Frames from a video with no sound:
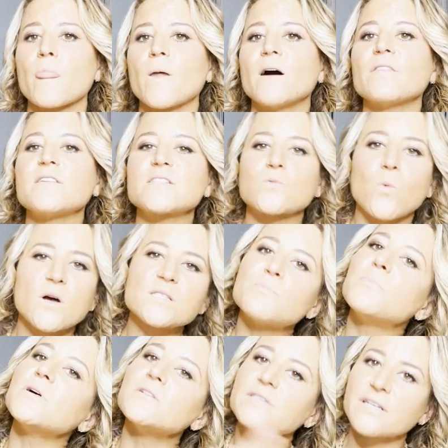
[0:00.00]
this was
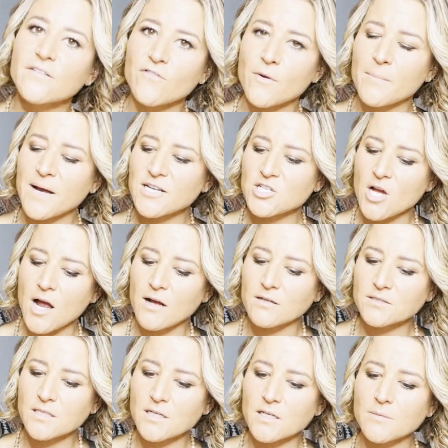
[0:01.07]
building from my
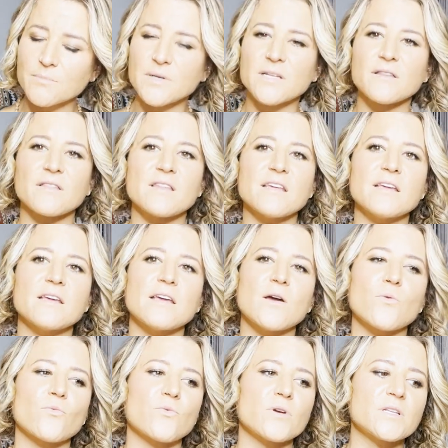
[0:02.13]
childhood, but
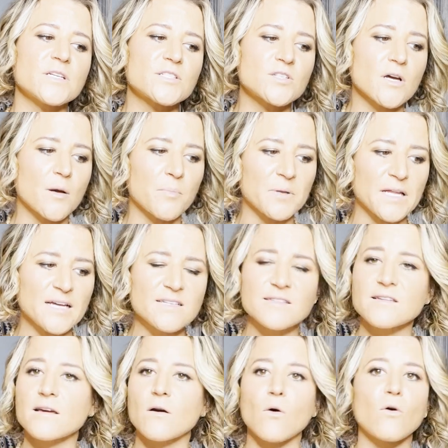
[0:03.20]
it really took place
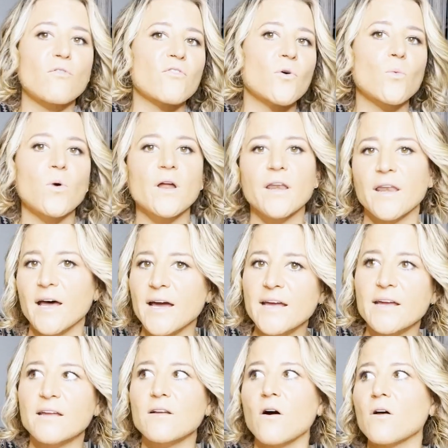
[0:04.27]
over one
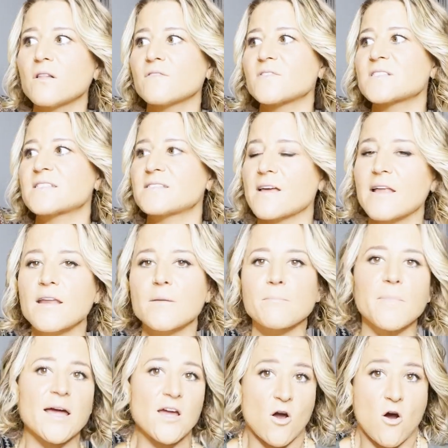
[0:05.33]
night. All of a sudden,
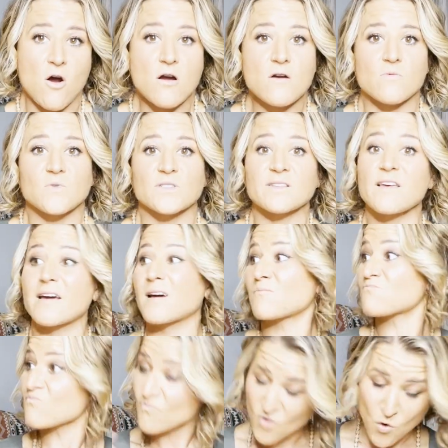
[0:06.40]
my heart was like,
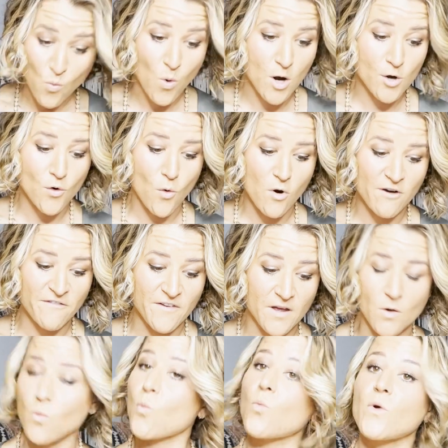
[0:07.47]
we're an
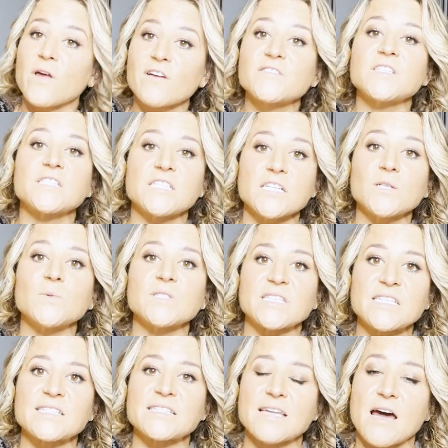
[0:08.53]
orphan. We have to deal with
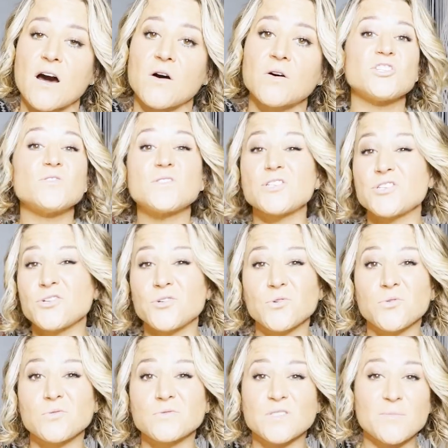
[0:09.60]
this now. Due
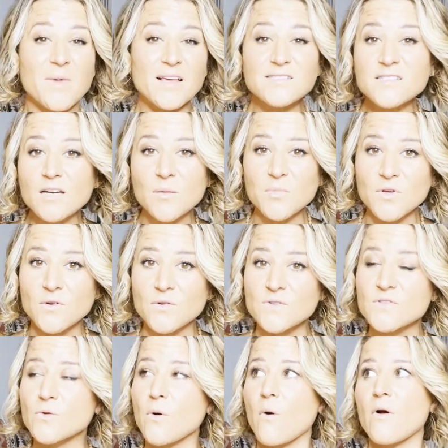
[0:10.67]
to domestic
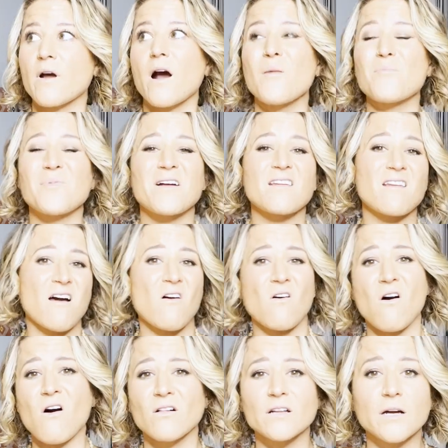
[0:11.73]
abuse, growing up in an
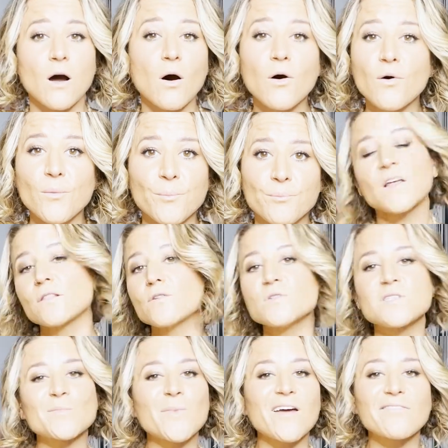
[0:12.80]
alcoholic home,
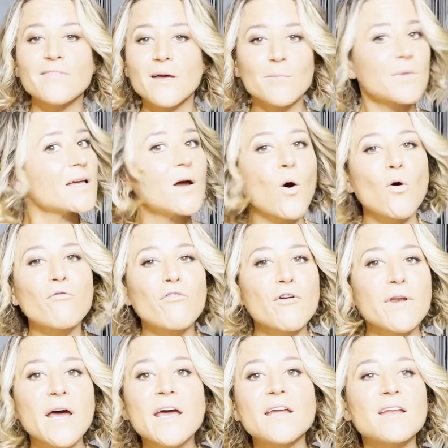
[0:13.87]
losing my family
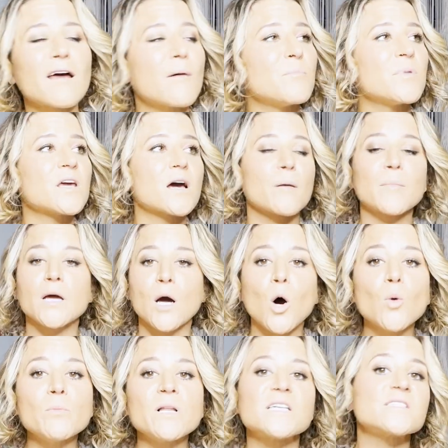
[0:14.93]
overnight, and becoming
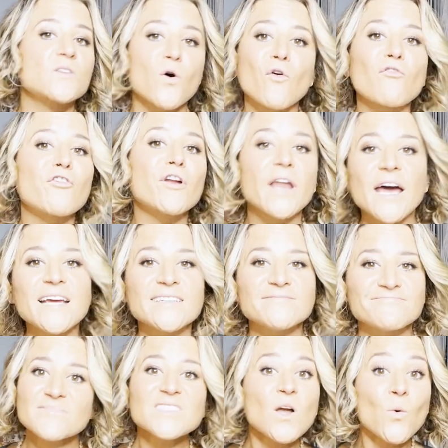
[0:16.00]
homeless overnight
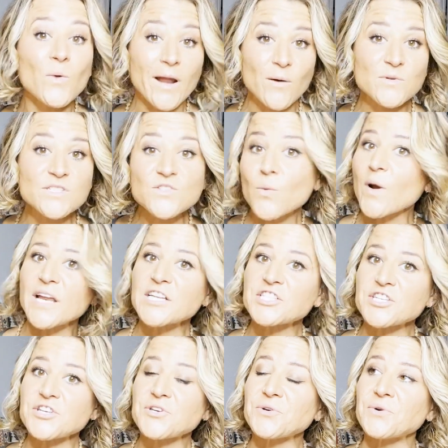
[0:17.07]
when I was
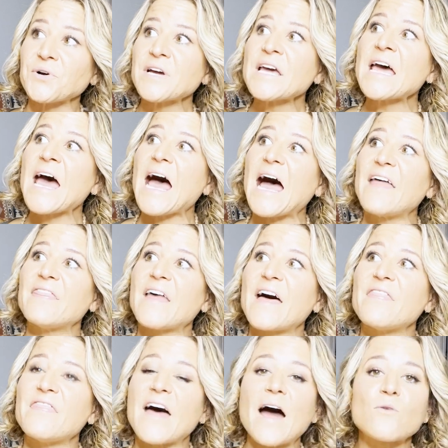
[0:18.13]
22. And
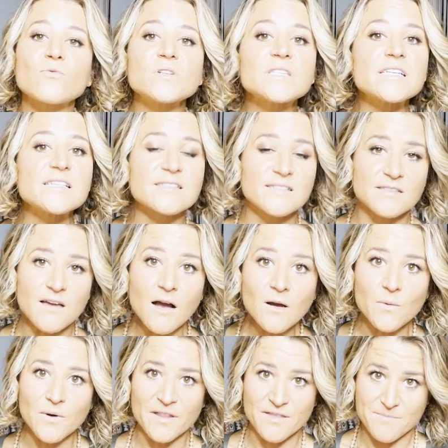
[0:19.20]
then that really
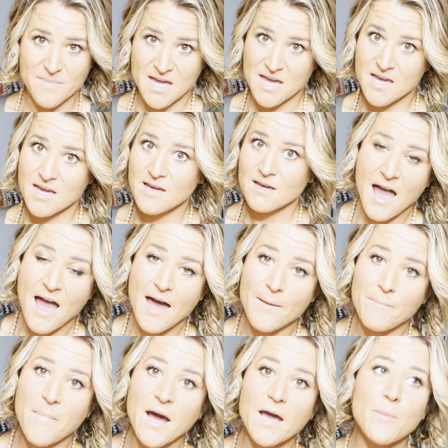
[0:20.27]
stuck with me.
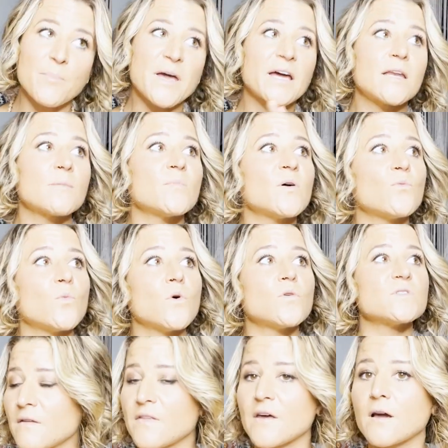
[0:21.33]
And my abandonment
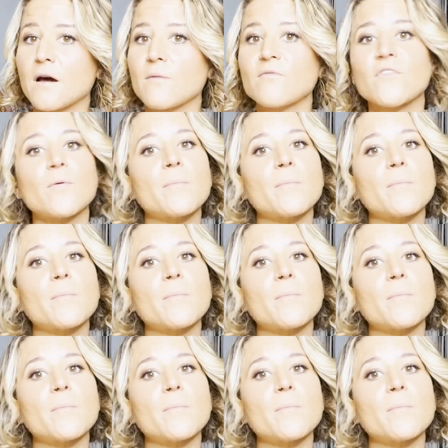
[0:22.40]
wounds, they come from